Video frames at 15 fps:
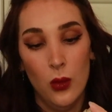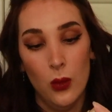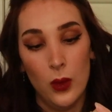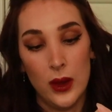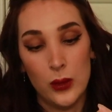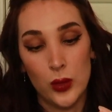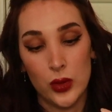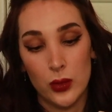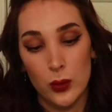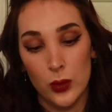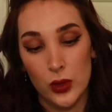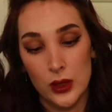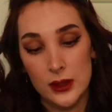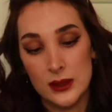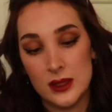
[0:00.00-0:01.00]
Way With
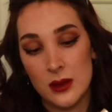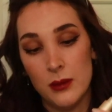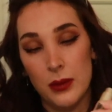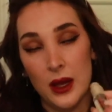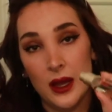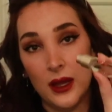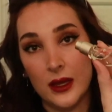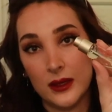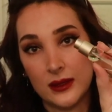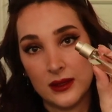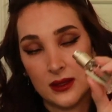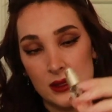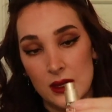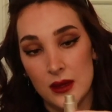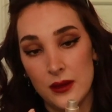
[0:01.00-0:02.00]
Woods by
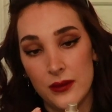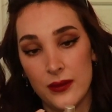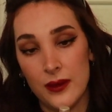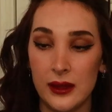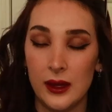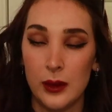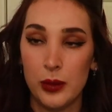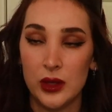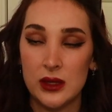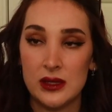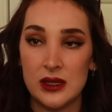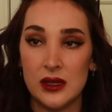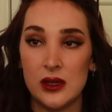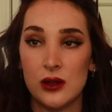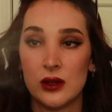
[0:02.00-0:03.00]
Sniff. I think I put
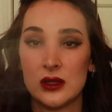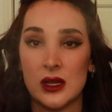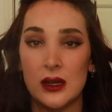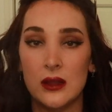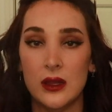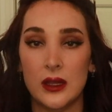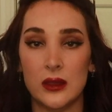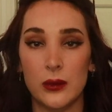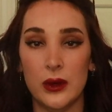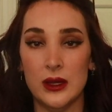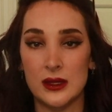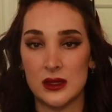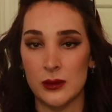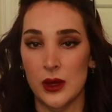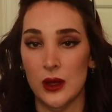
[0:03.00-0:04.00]
this in here because I didn't like the way
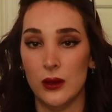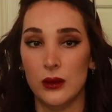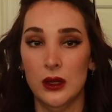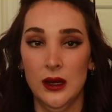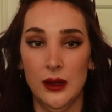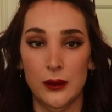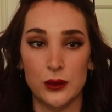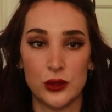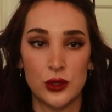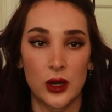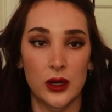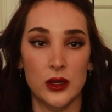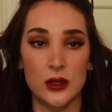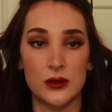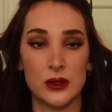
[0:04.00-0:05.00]
it smelled and I was
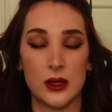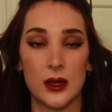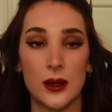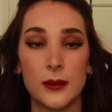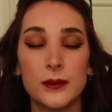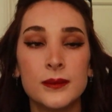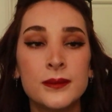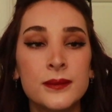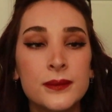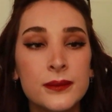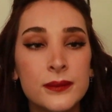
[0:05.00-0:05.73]
trying to use it up.